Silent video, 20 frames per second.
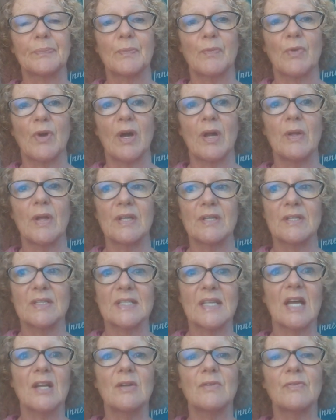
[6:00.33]
right? It's
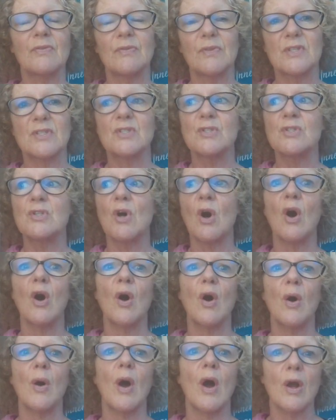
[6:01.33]
kind of, there's
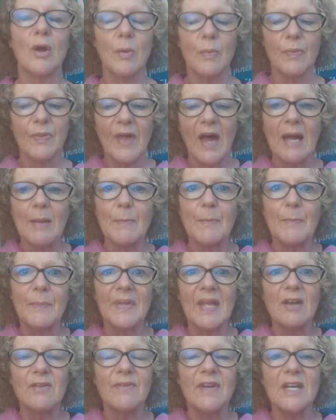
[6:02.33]
not a, that
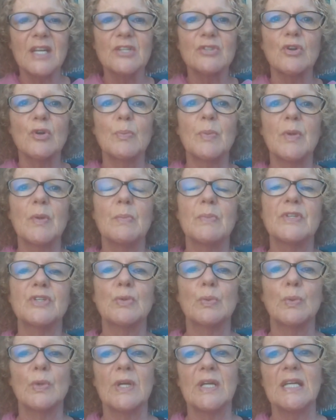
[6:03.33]
kind of age group in
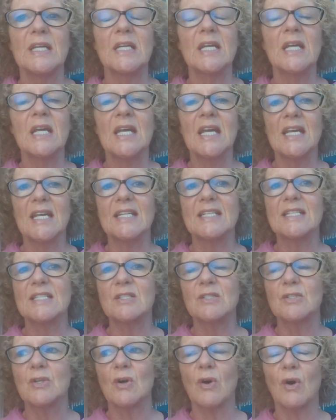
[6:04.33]
between is
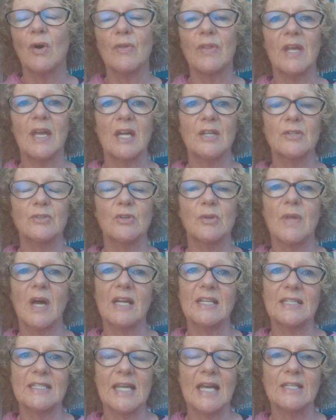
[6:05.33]
not the age group that
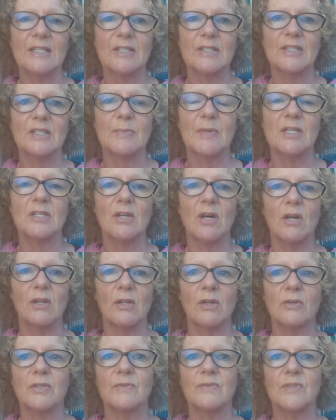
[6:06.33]
I tend to spend a
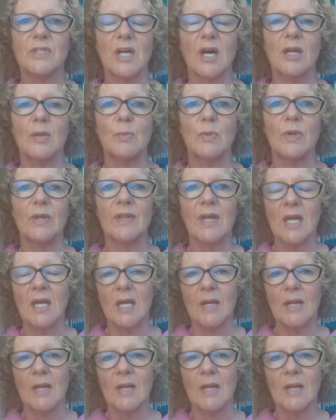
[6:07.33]
lot of time with.